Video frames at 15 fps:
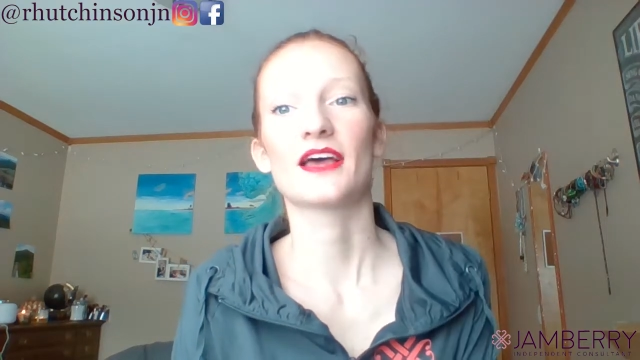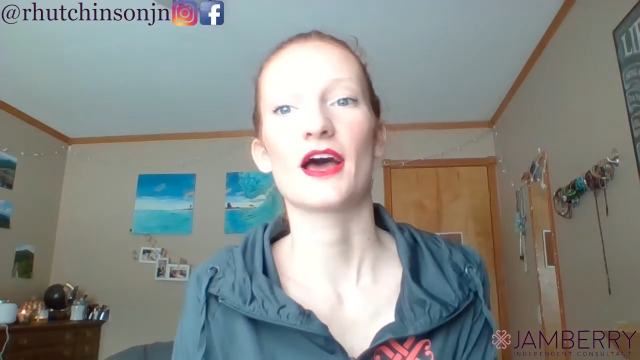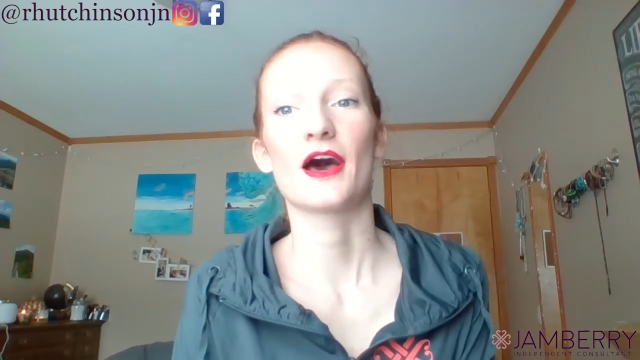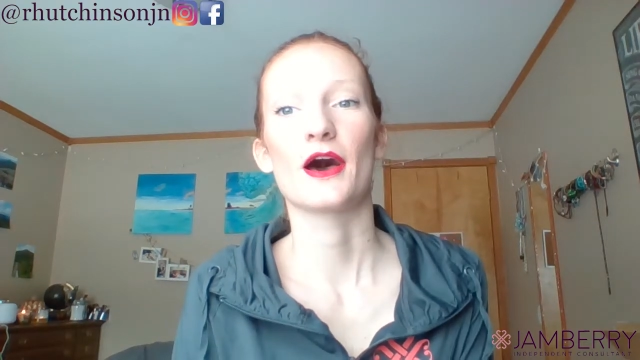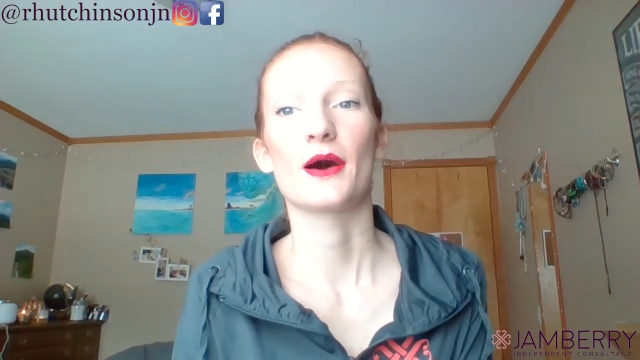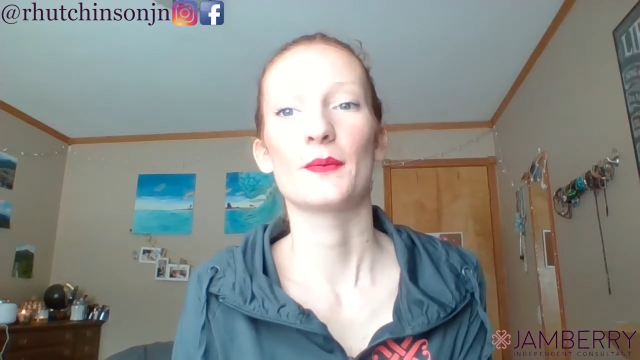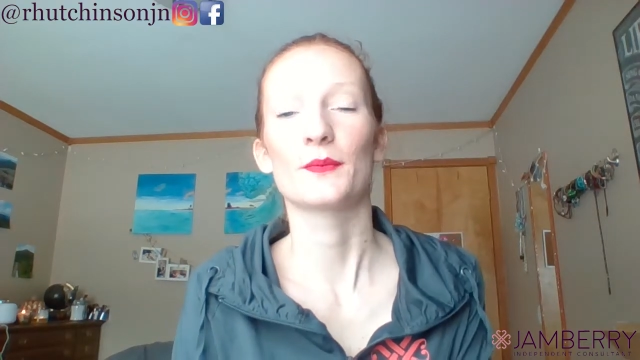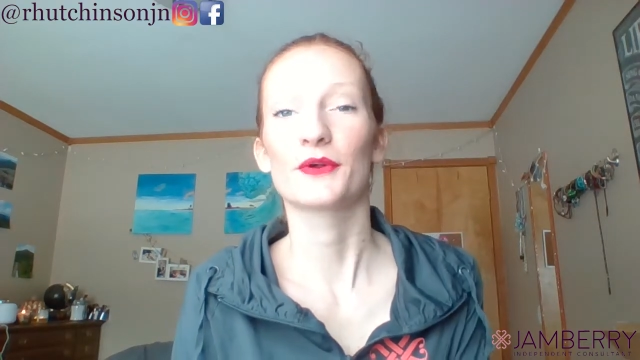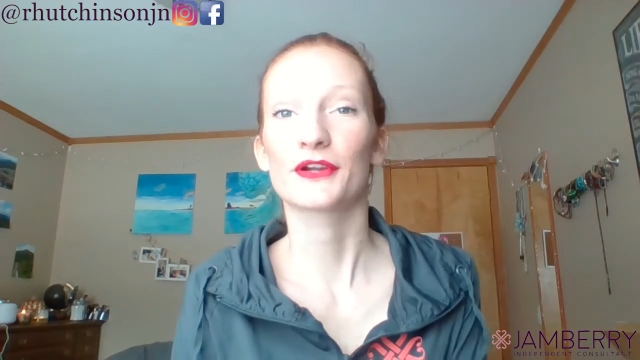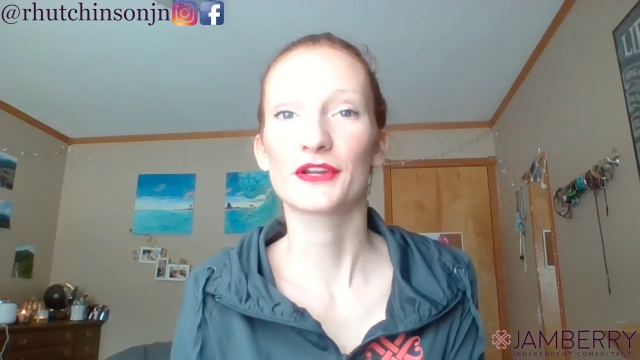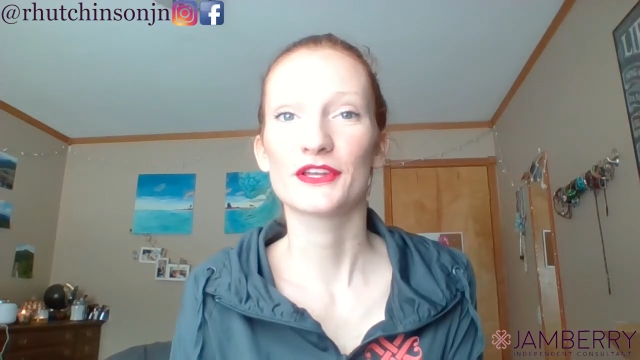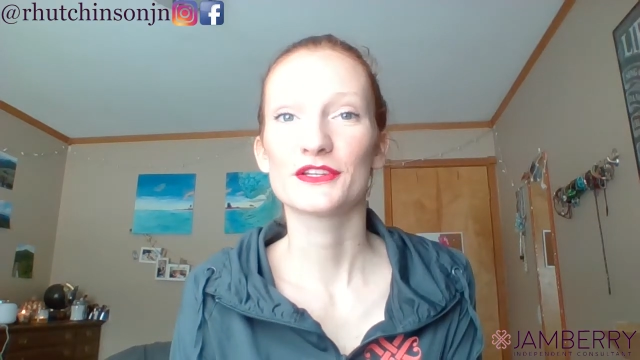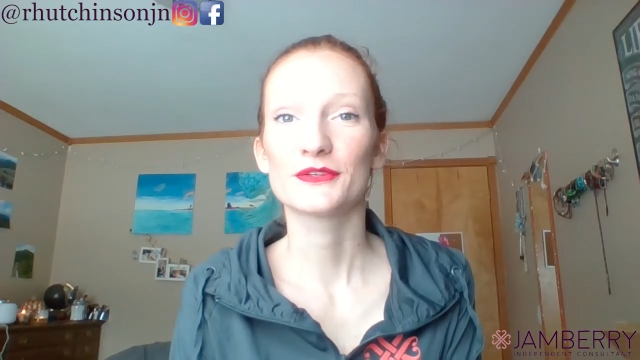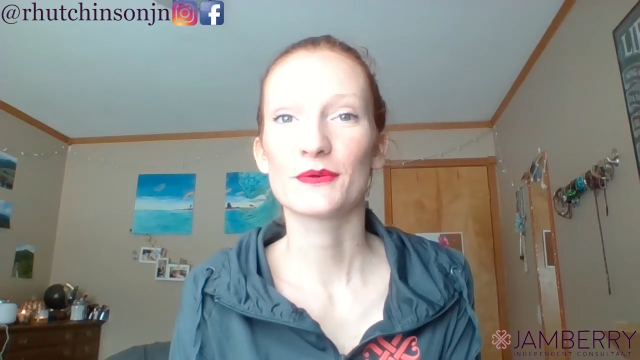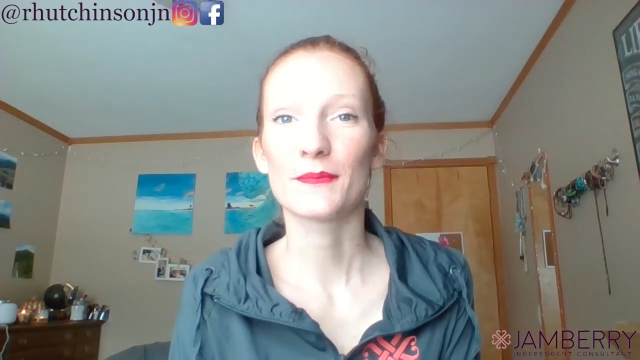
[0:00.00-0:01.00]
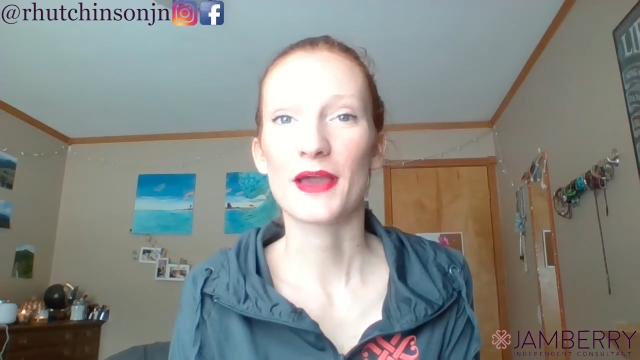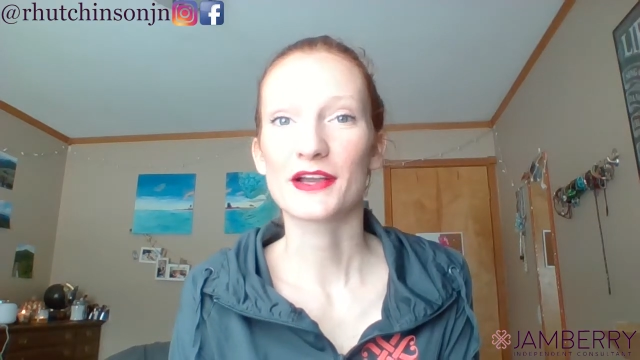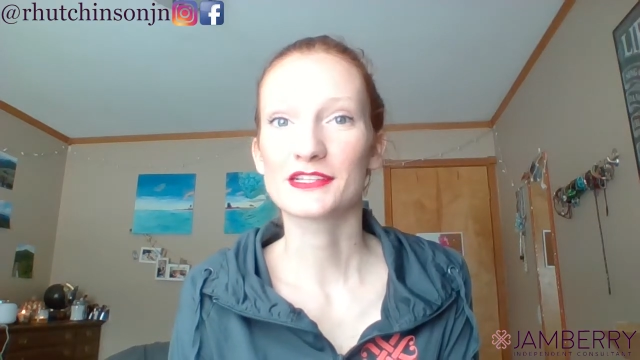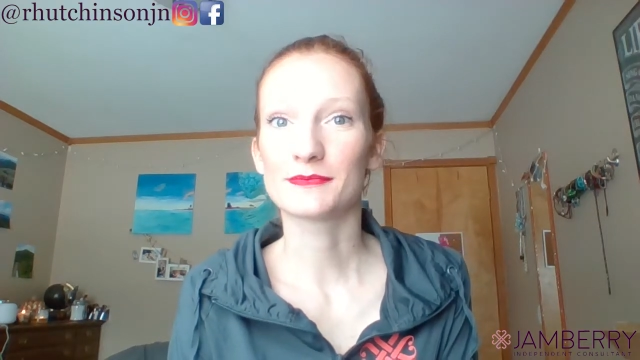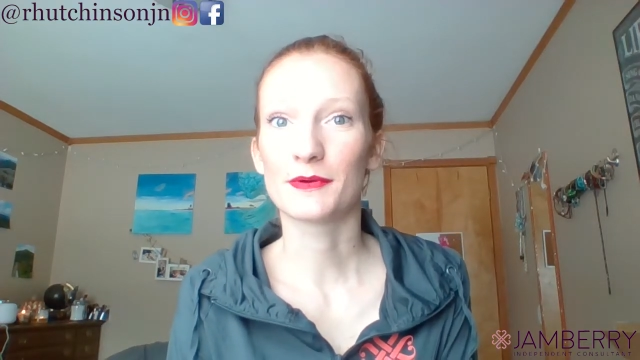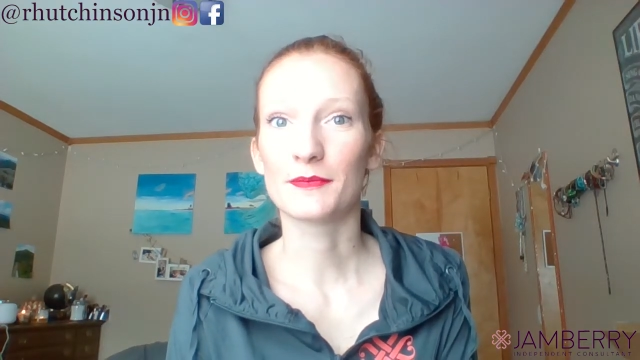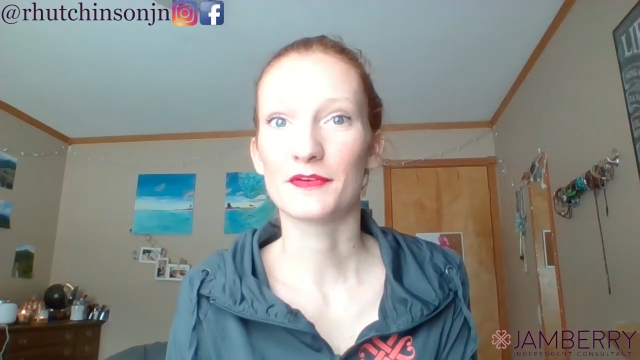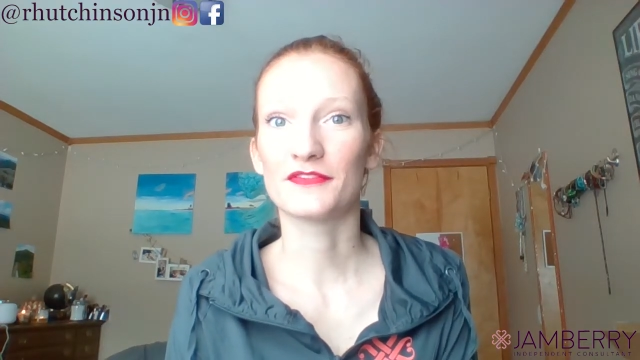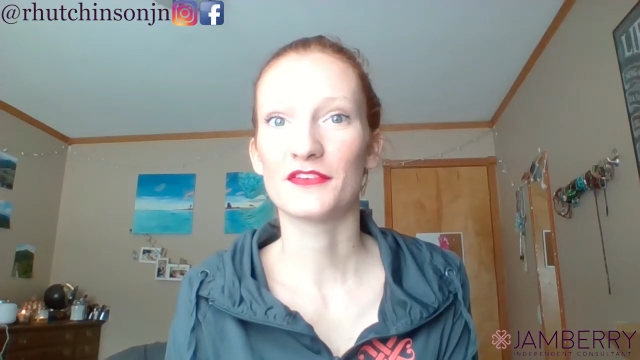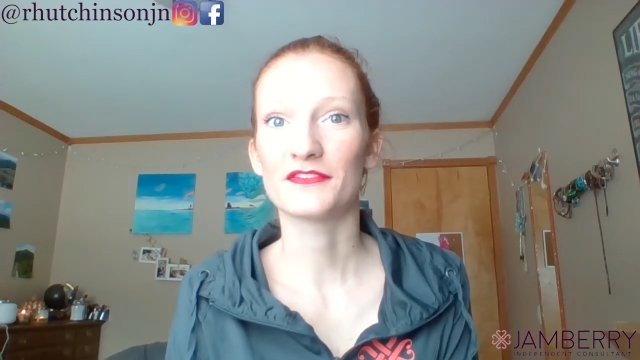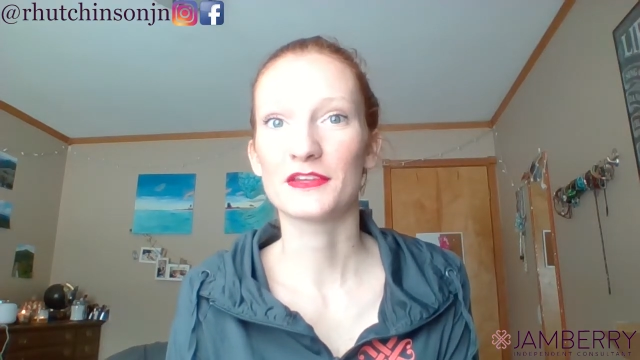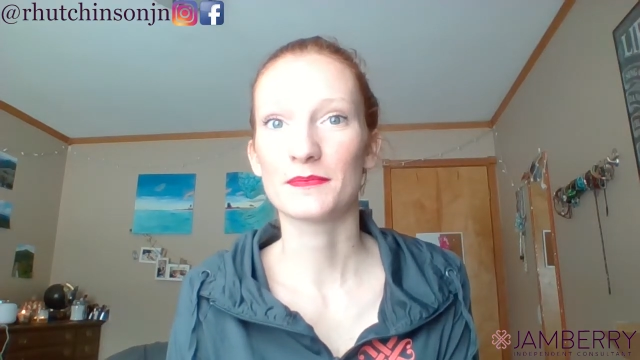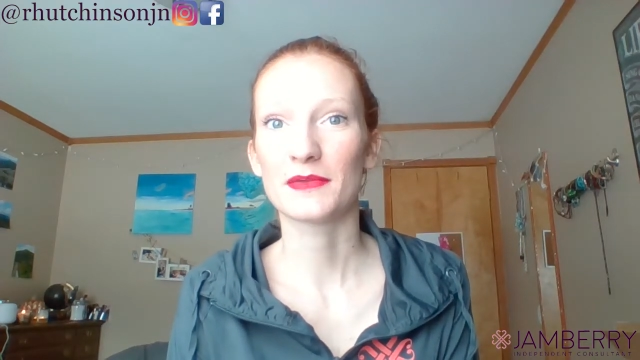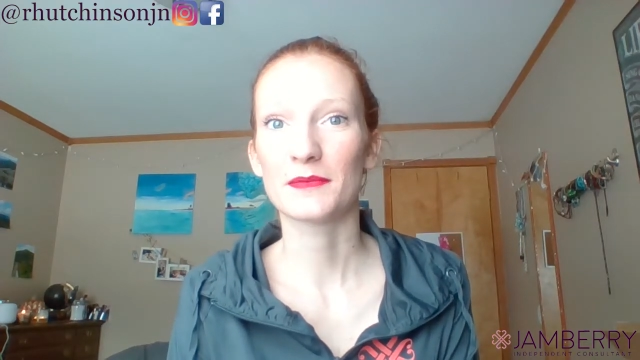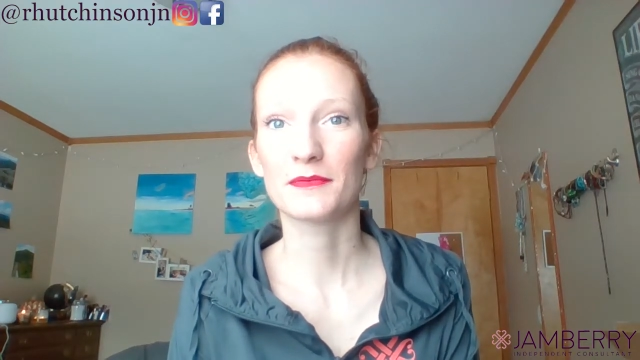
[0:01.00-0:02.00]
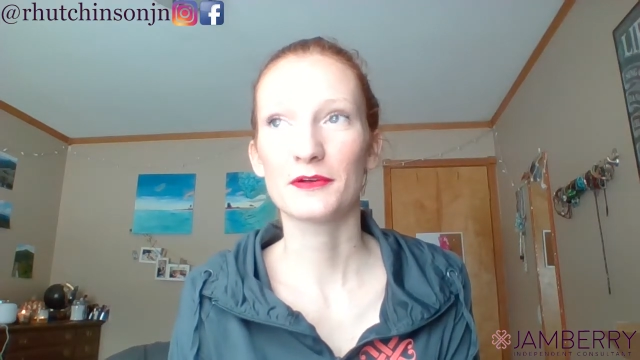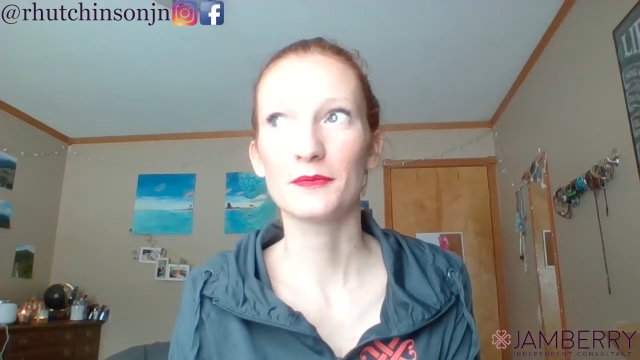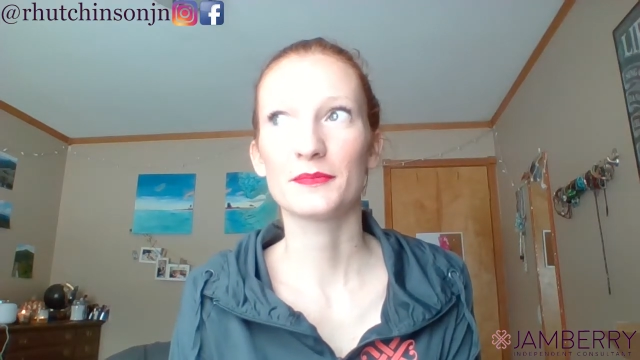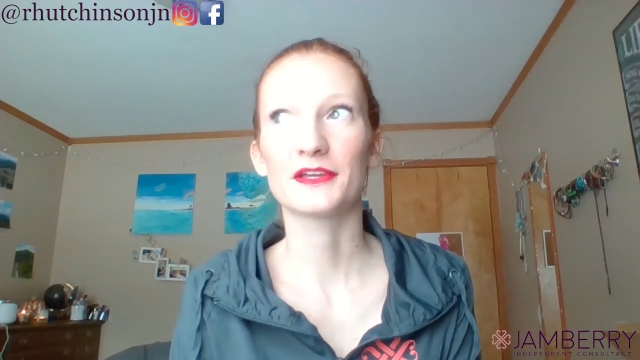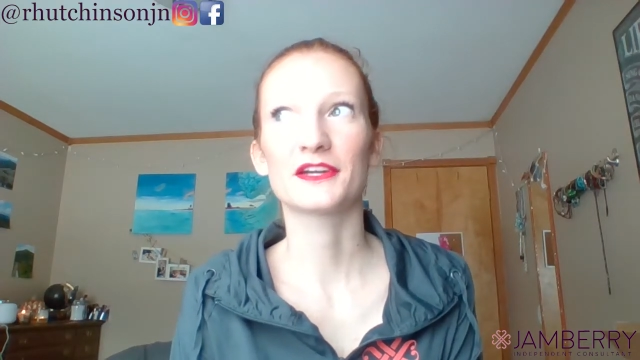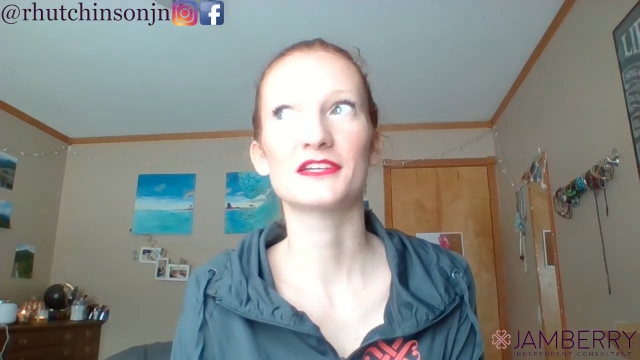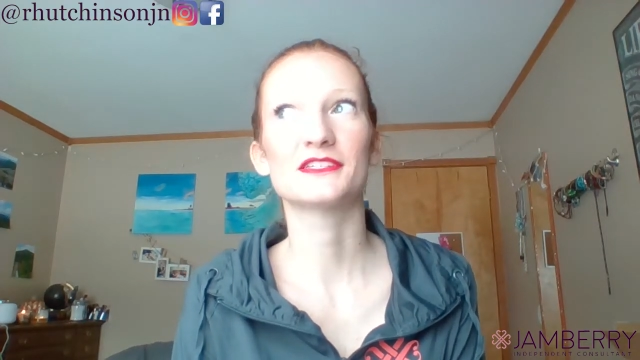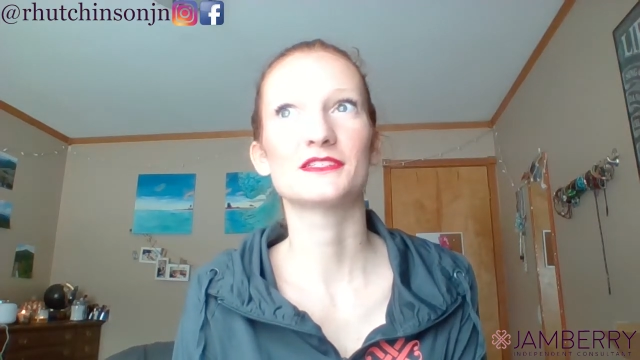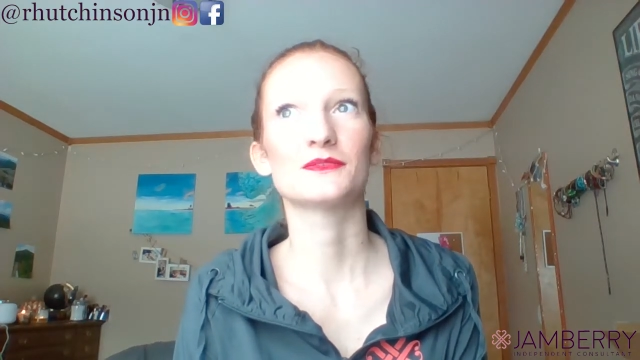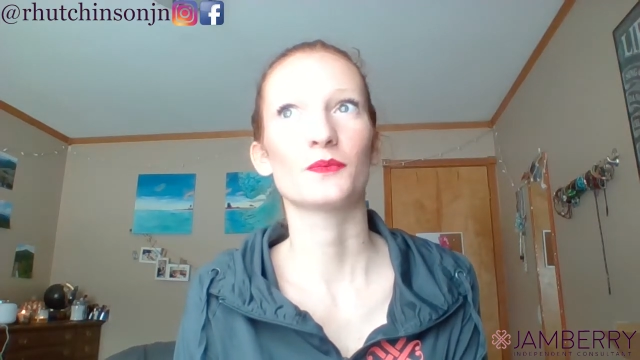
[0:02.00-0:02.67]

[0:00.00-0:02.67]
We're going to do a maximum of 50 people because